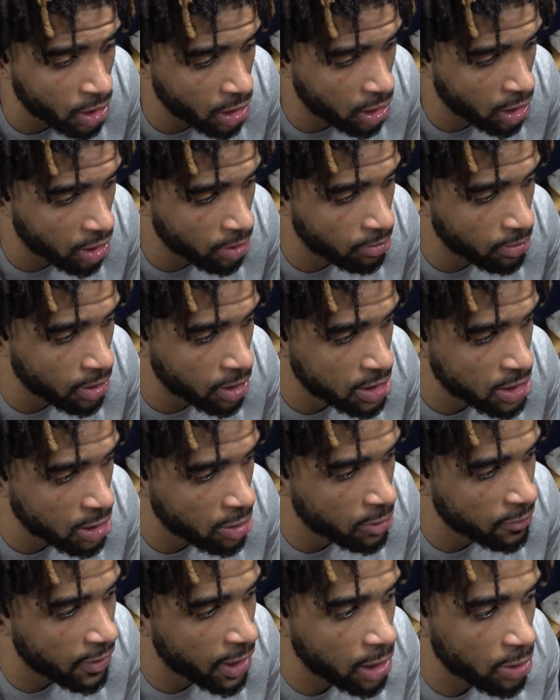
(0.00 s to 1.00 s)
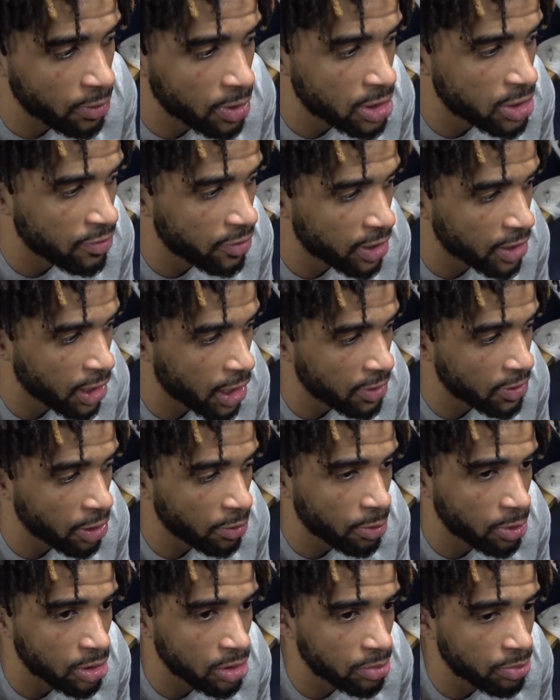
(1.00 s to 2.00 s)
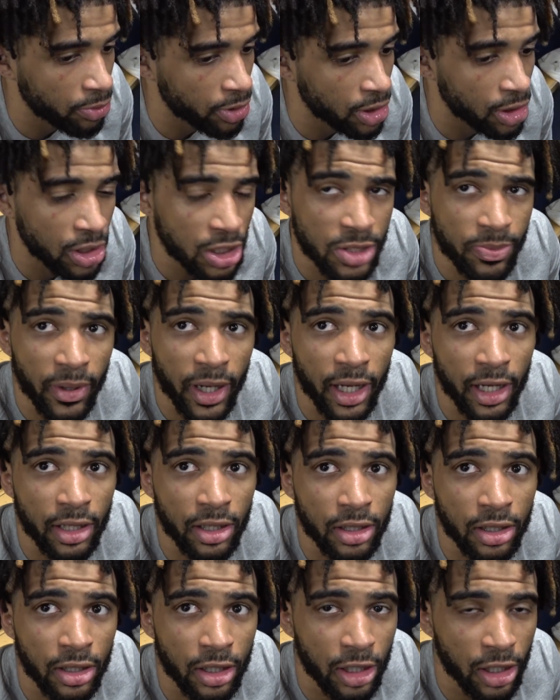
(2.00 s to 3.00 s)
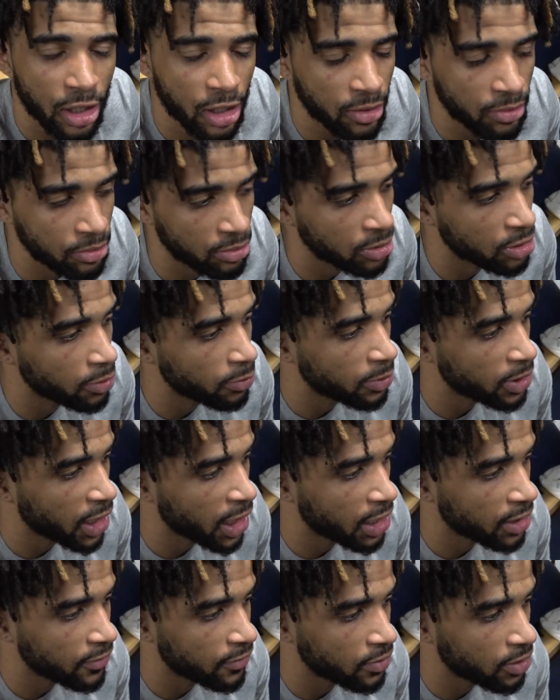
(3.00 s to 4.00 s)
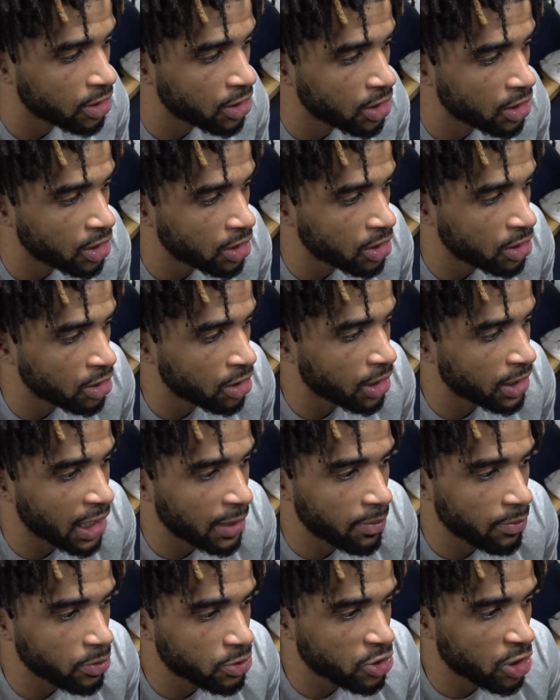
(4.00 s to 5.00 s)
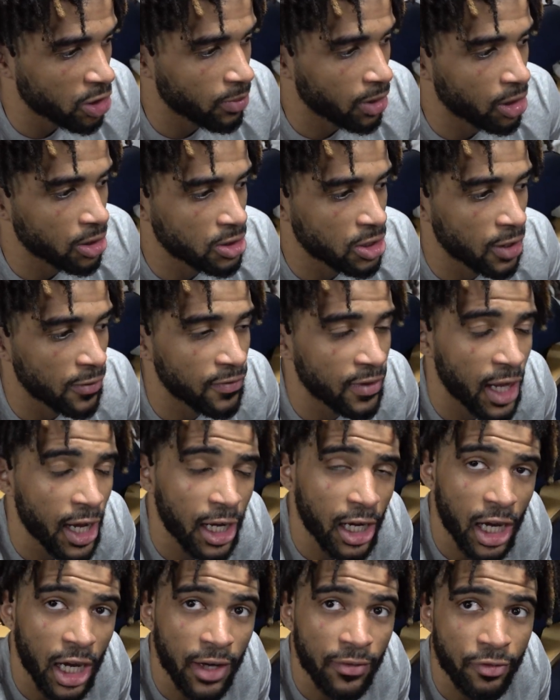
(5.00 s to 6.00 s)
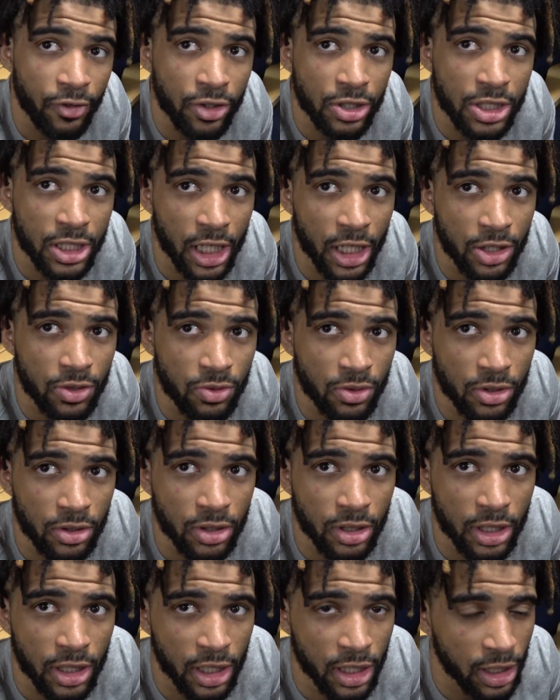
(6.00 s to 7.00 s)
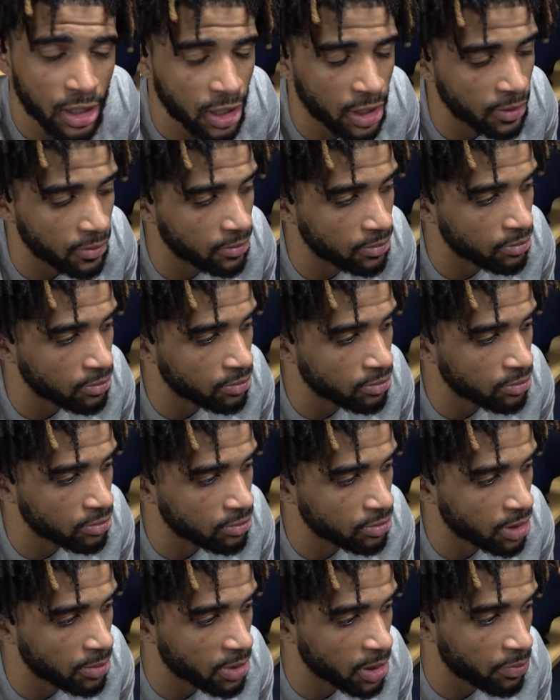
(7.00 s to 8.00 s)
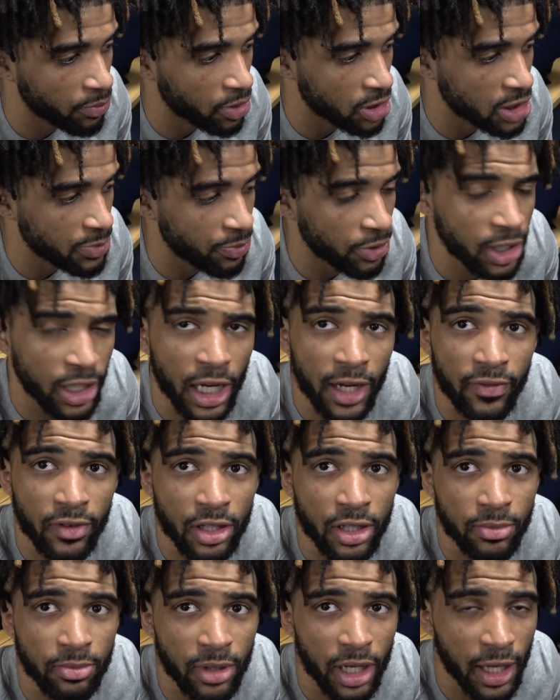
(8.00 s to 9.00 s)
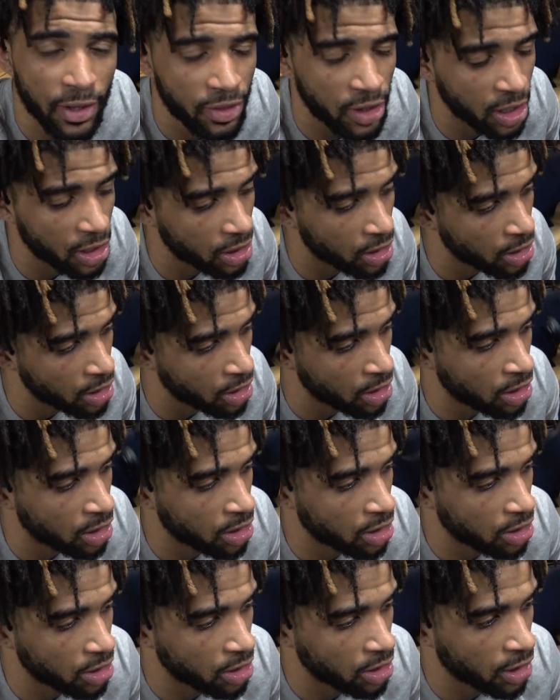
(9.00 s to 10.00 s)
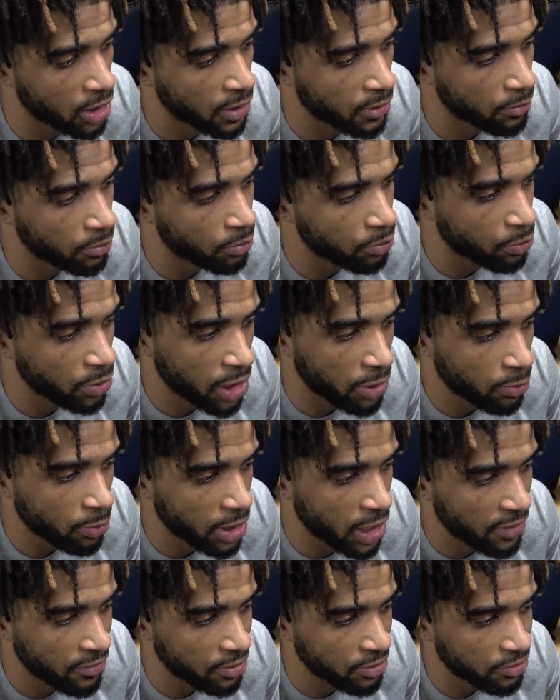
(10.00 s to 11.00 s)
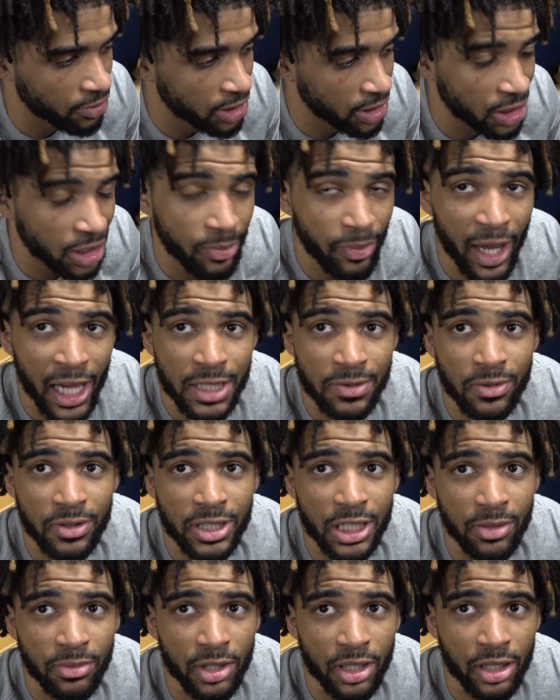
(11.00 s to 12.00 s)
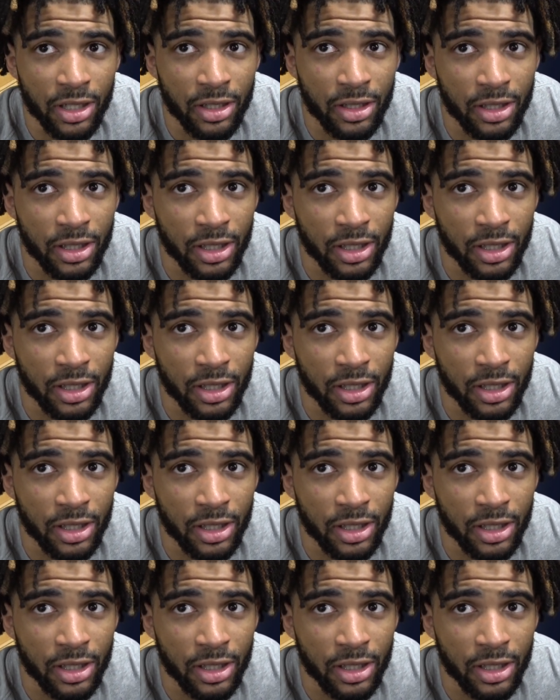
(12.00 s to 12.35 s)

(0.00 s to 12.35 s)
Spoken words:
I'd say evaluation right now, I think we're in a pretty good spot. We had a lot of people talk about our tough non-conference schedule, and it's pretty evident, but I think we have a really good basketball team here.